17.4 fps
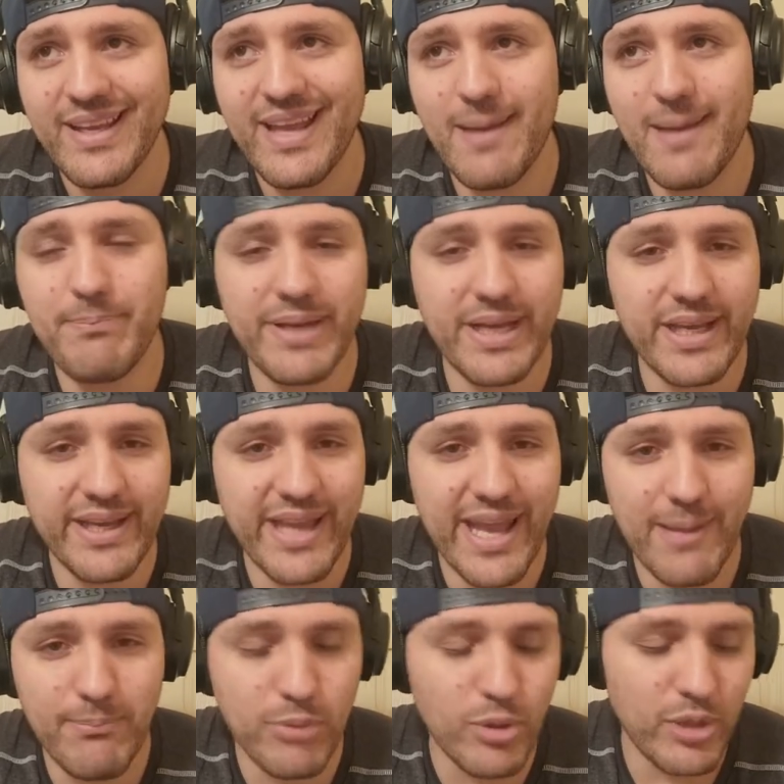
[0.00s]
a big
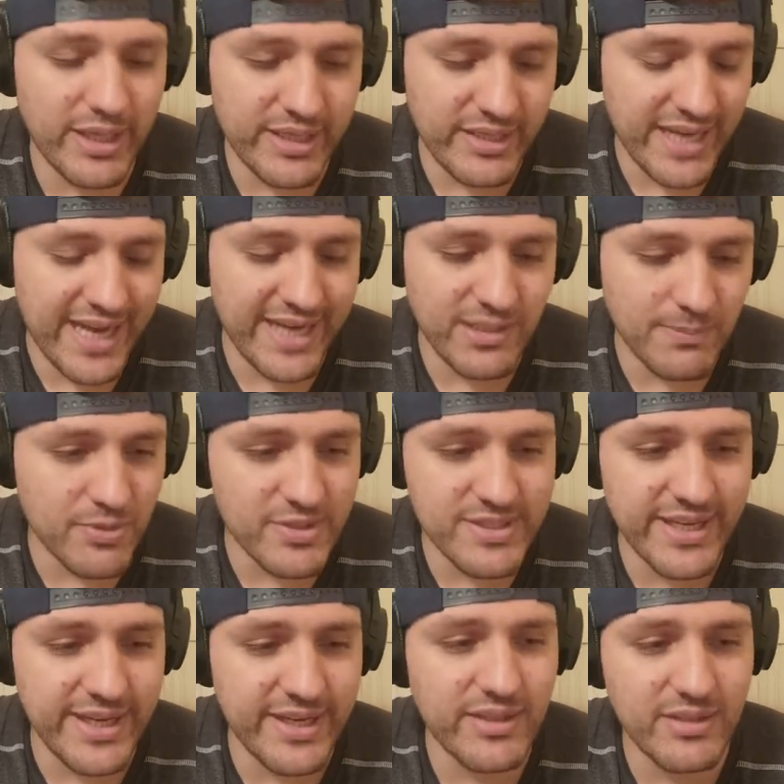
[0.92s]
gamble, and ninety
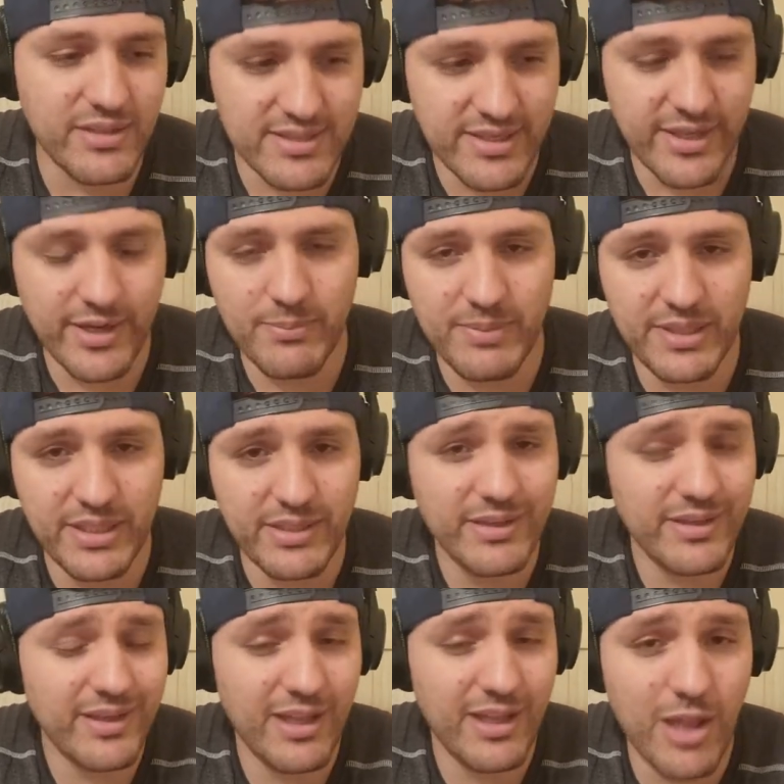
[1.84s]
percent is going to
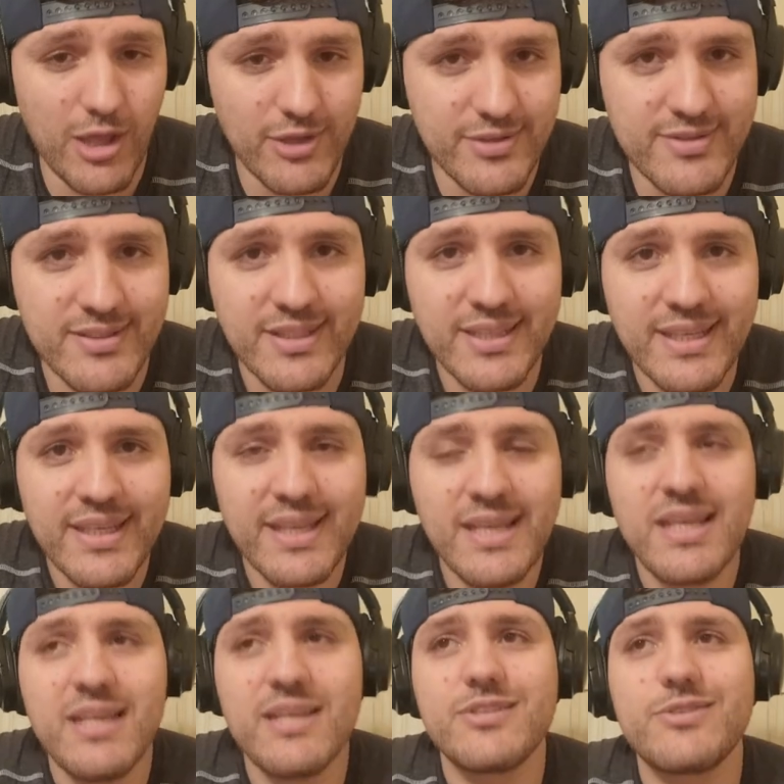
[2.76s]
be a loss.
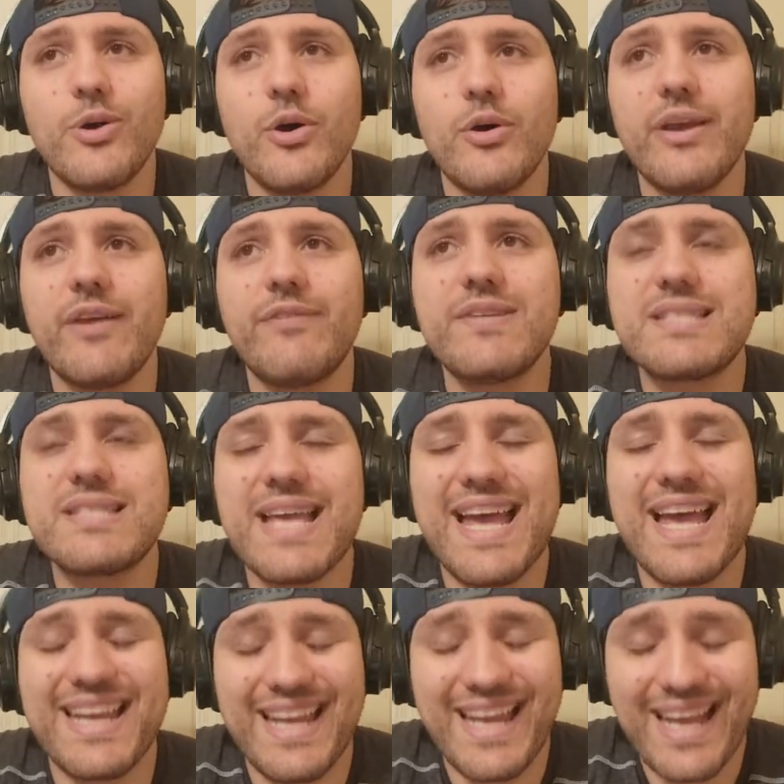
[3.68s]
So if
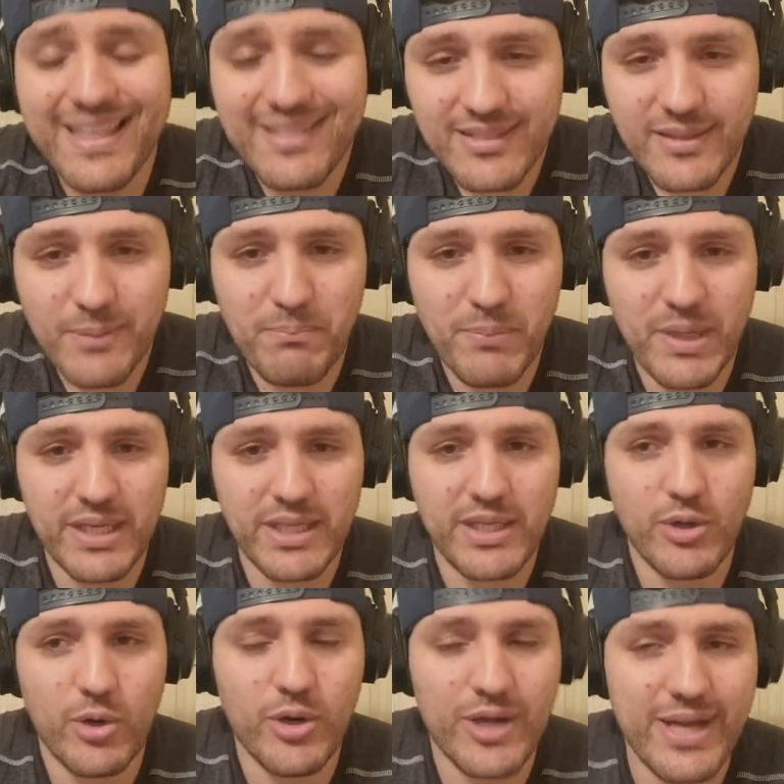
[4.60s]
it's at, at the
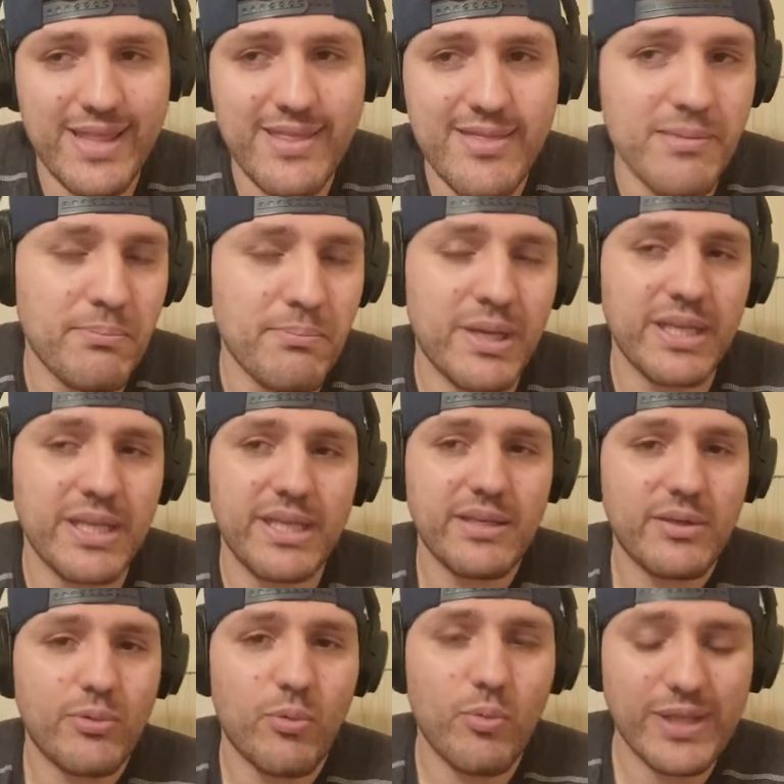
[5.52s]
money or in the money,
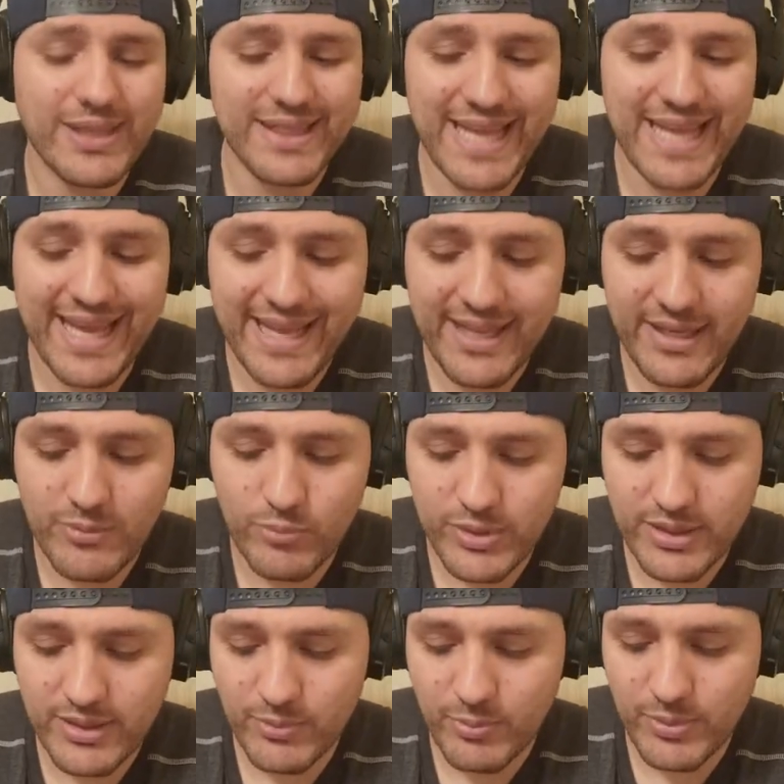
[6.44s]
what the head,
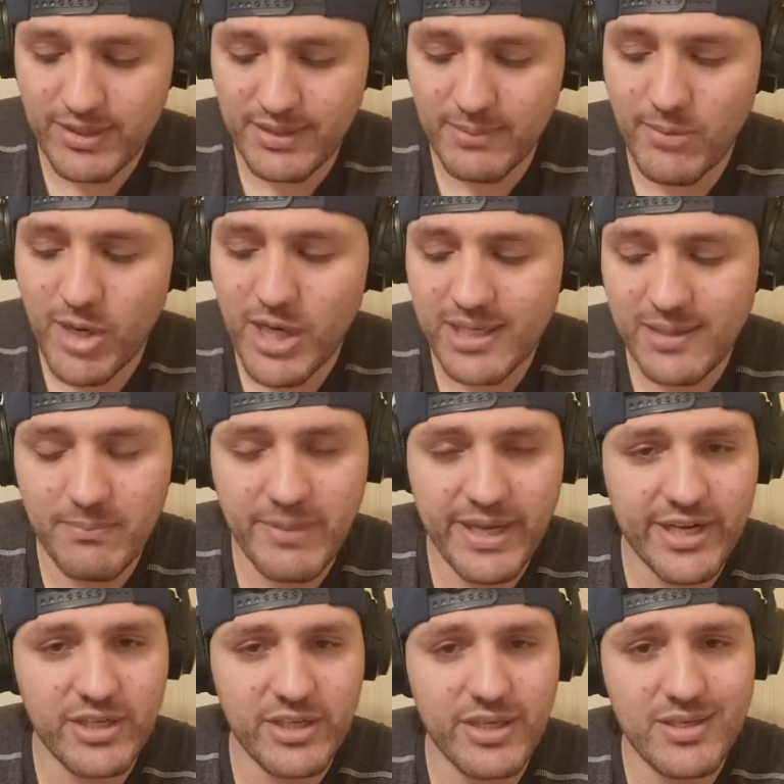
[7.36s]
what, what the market
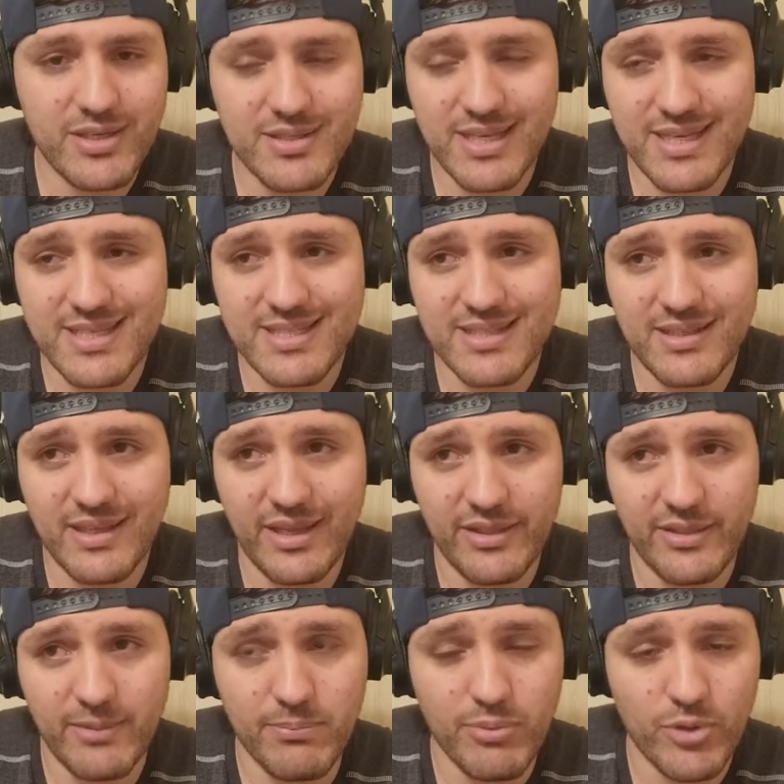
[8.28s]
maker does is,
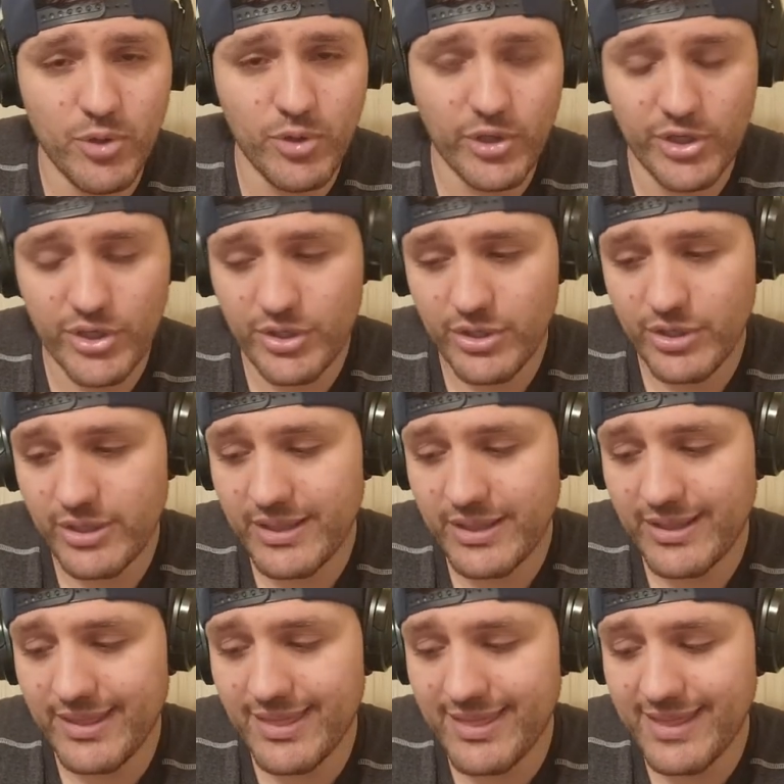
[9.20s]
and the broker,
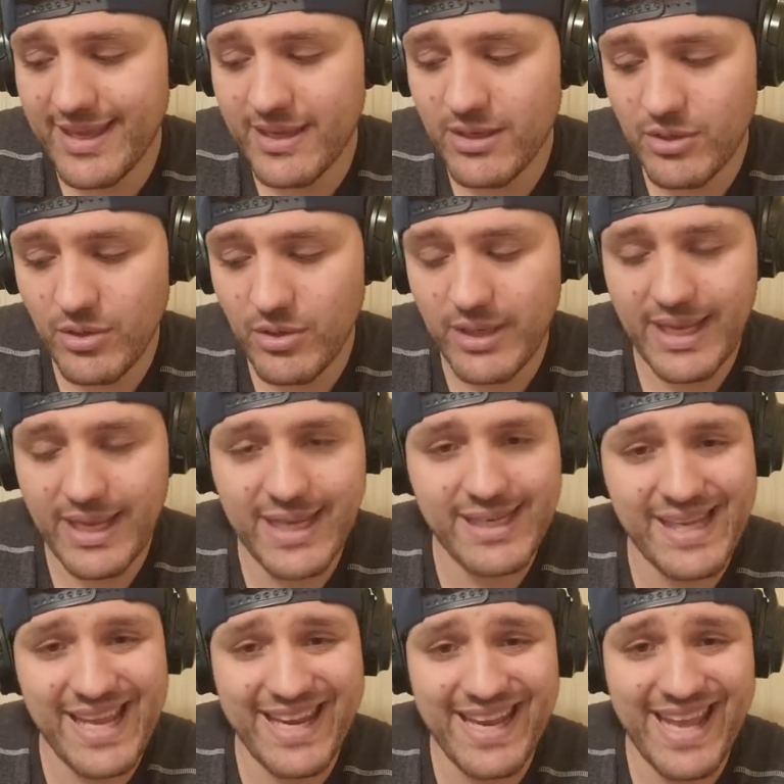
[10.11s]
they go
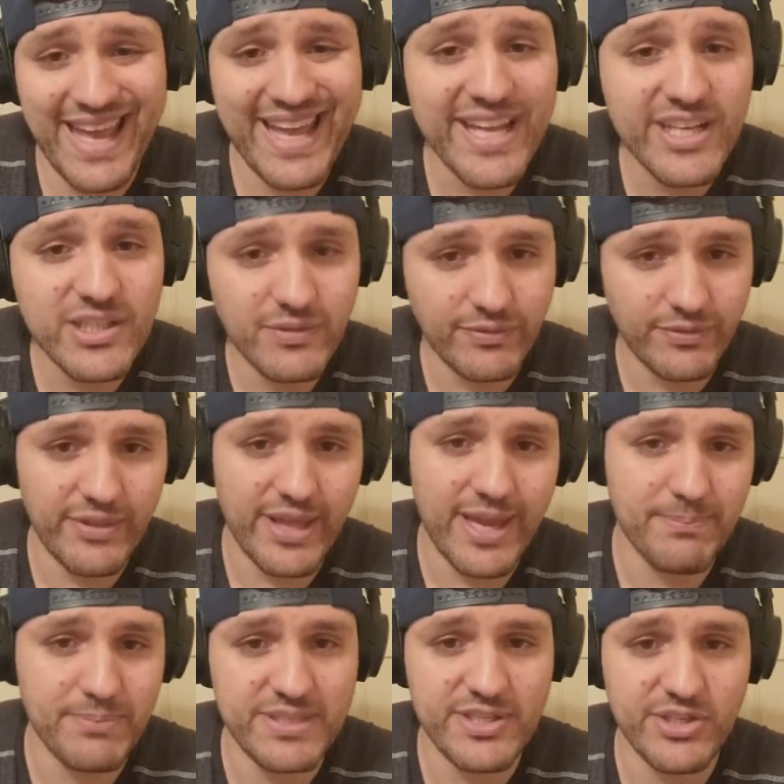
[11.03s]
ahead and hedge for
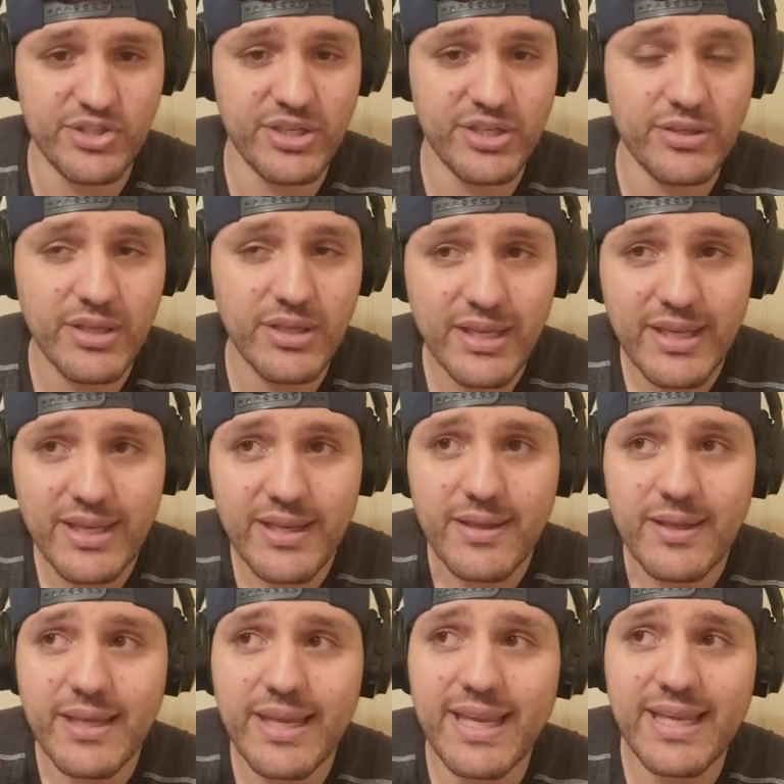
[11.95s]
that position
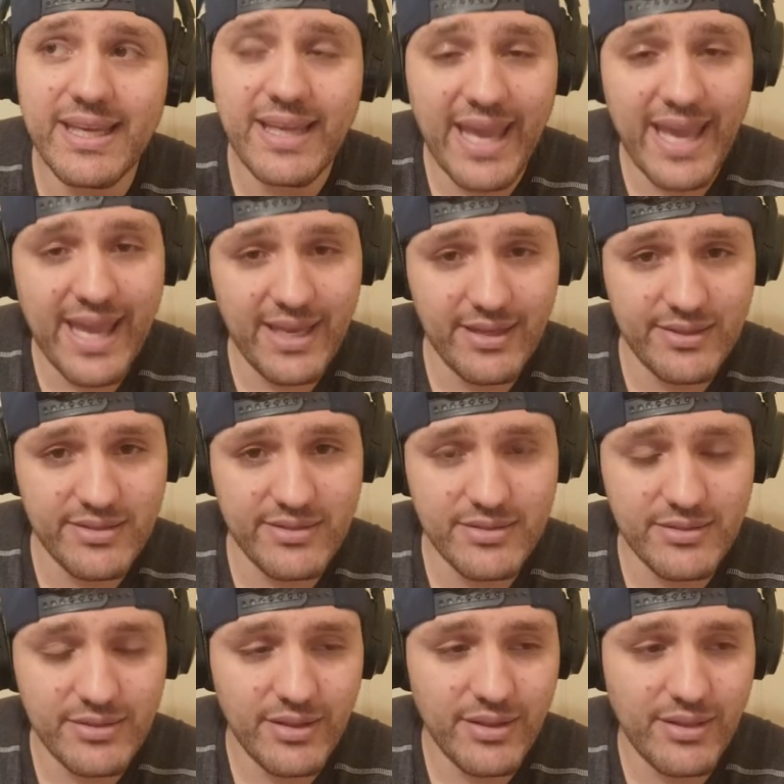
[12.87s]
in
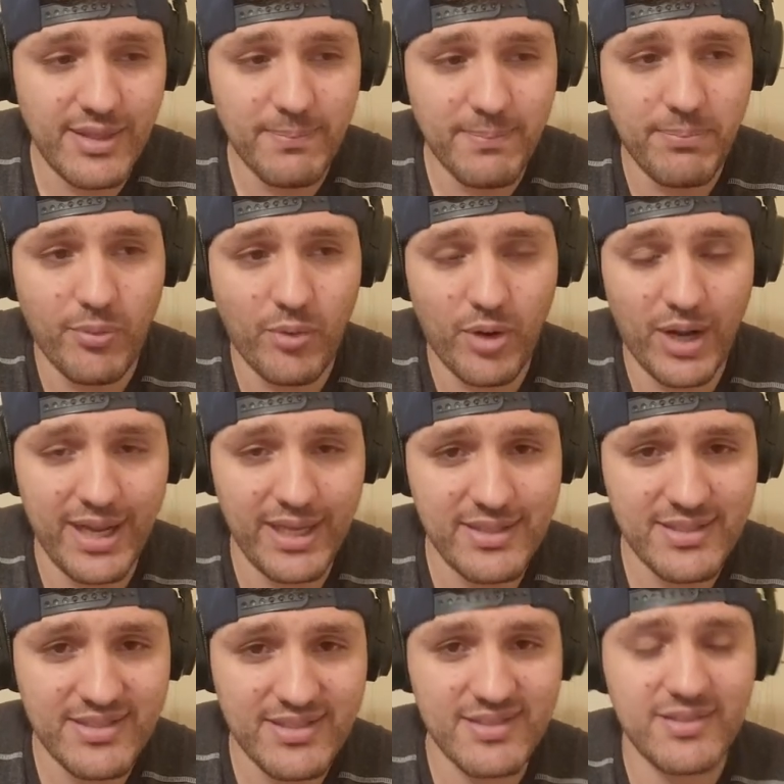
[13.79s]
case the
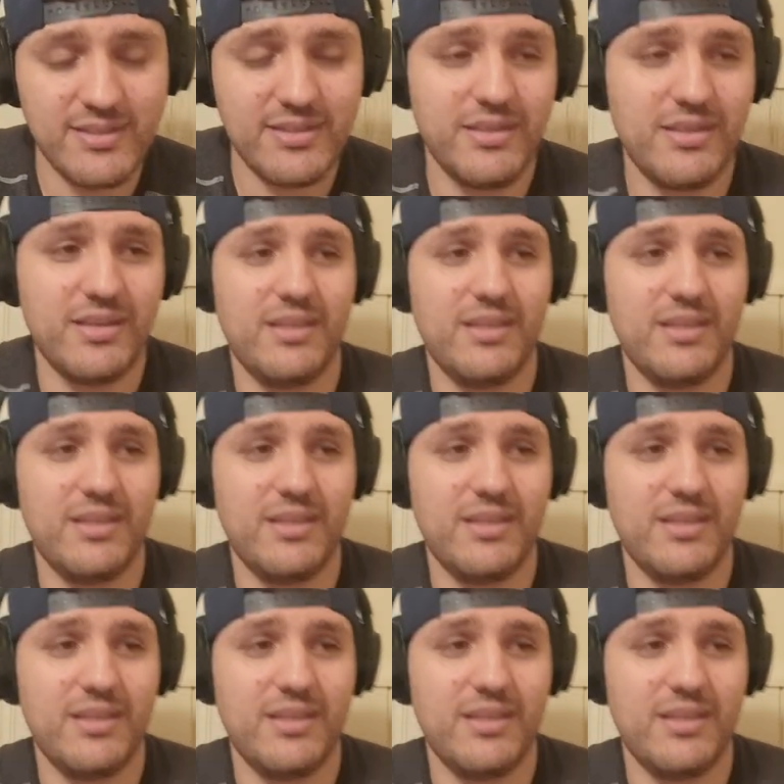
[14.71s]
price